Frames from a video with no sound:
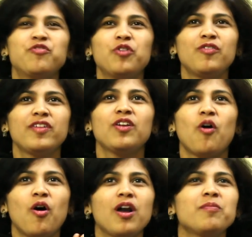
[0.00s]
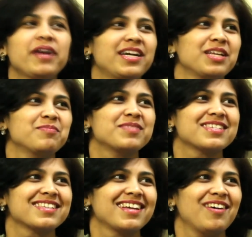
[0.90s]
and fulfill all my
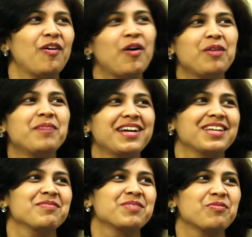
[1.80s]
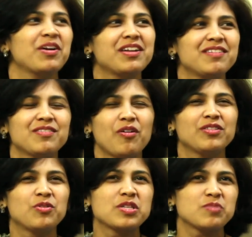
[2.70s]
dreams. Okay. Whatever,
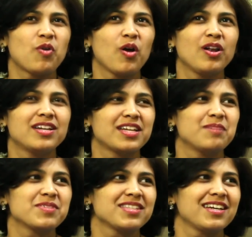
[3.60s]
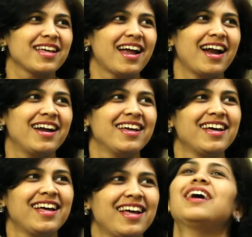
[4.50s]
all those small dreams that I had,
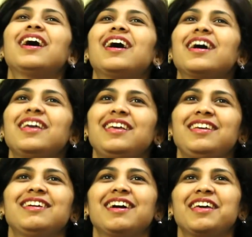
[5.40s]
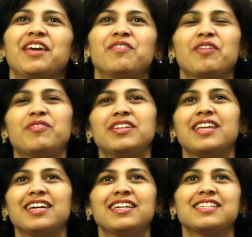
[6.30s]
I gave
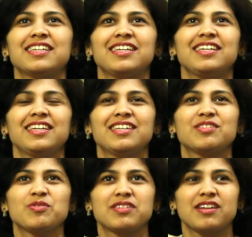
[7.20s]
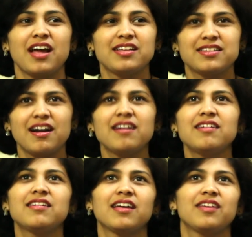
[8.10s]
everything a try. So I
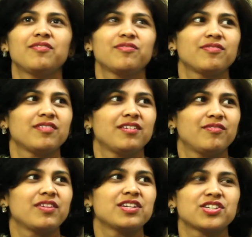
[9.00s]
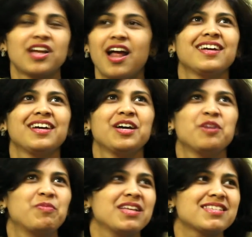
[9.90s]
started life fresh.
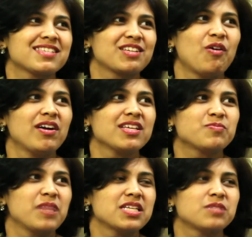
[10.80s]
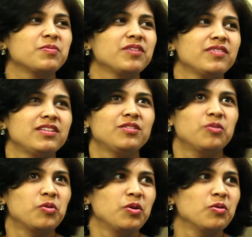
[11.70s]
Plus, God has blessed me with
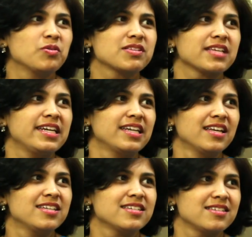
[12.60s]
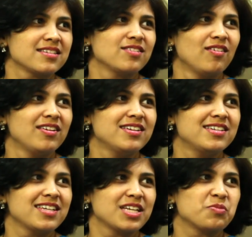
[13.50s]
good looks, intelligence,
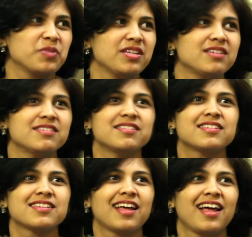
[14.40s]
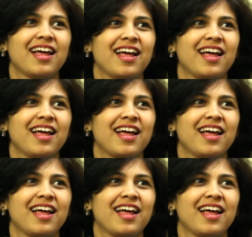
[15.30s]
knowledge, experience,